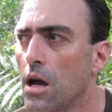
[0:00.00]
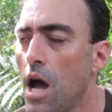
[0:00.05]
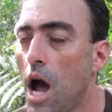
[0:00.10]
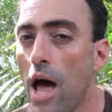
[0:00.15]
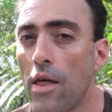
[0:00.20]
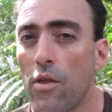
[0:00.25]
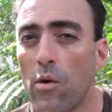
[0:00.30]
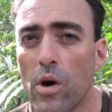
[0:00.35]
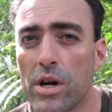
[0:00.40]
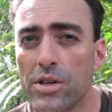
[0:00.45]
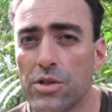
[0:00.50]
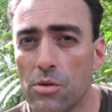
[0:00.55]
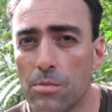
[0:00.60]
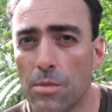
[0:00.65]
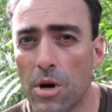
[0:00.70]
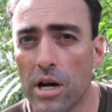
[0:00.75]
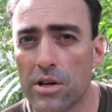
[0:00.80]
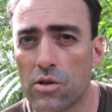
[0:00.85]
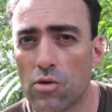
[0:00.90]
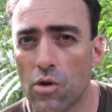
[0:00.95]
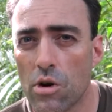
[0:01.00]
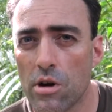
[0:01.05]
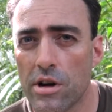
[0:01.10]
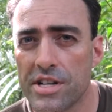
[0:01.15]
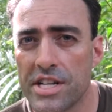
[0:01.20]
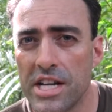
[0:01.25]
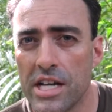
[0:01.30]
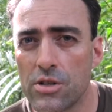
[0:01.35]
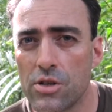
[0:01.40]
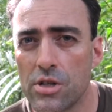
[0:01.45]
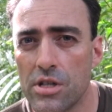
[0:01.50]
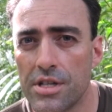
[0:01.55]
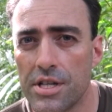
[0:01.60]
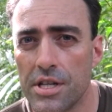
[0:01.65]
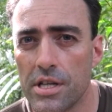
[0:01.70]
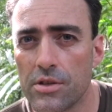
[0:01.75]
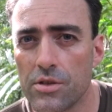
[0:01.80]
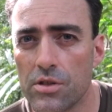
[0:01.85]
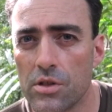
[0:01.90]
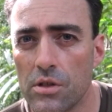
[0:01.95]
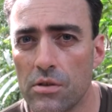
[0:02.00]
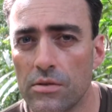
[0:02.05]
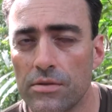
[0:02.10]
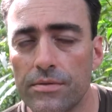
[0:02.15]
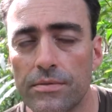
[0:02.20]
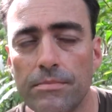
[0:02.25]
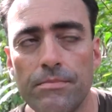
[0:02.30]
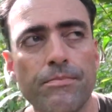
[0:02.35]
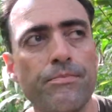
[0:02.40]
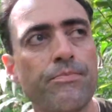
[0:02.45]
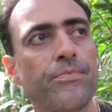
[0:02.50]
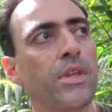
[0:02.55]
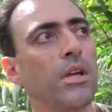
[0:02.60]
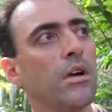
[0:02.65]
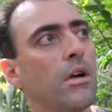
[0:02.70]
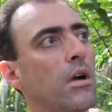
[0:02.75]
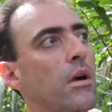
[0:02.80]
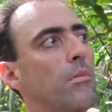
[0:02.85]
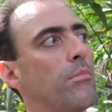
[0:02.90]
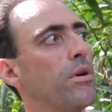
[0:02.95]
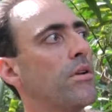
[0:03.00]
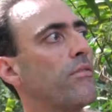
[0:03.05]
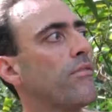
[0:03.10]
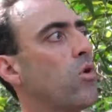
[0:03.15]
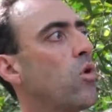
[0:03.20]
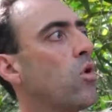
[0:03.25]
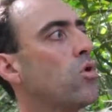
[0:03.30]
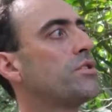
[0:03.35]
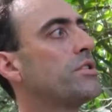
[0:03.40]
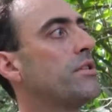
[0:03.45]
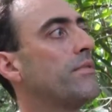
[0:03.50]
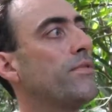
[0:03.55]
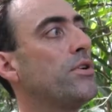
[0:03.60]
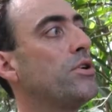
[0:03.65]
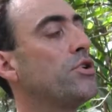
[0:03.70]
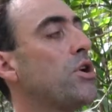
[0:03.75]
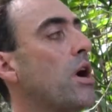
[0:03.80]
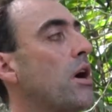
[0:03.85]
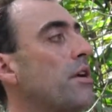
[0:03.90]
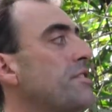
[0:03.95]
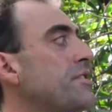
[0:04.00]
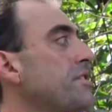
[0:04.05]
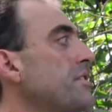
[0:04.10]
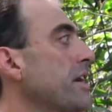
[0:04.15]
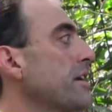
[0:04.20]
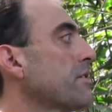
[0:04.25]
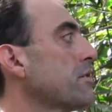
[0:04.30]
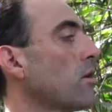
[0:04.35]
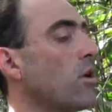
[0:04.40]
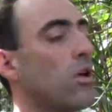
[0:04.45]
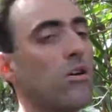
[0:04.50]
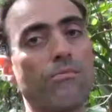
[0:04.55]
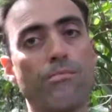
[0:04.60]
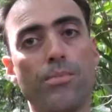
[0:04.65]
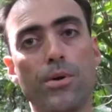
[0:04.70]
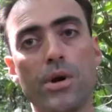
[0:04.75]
Otherwise, you might draw attention to yourself. But of course, if you don't detect a lot of